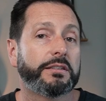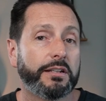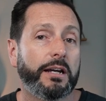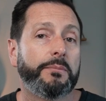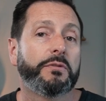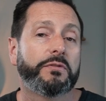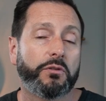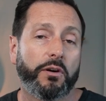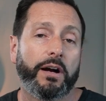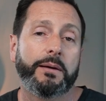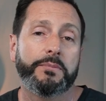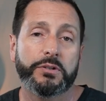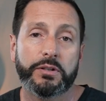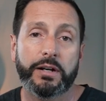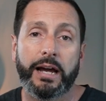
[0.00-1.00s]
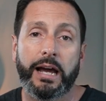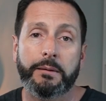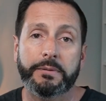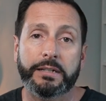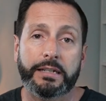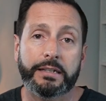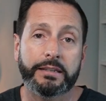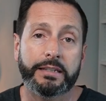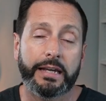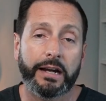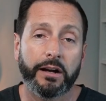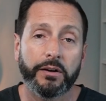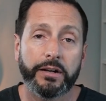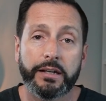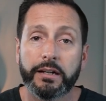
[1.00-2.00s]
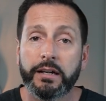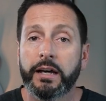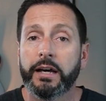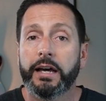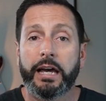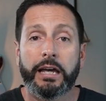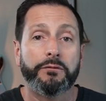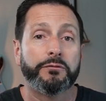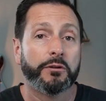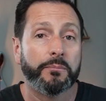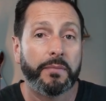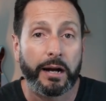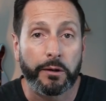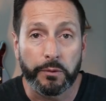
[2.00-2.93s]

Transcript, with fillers: type of crimes that are happening in the area, and from my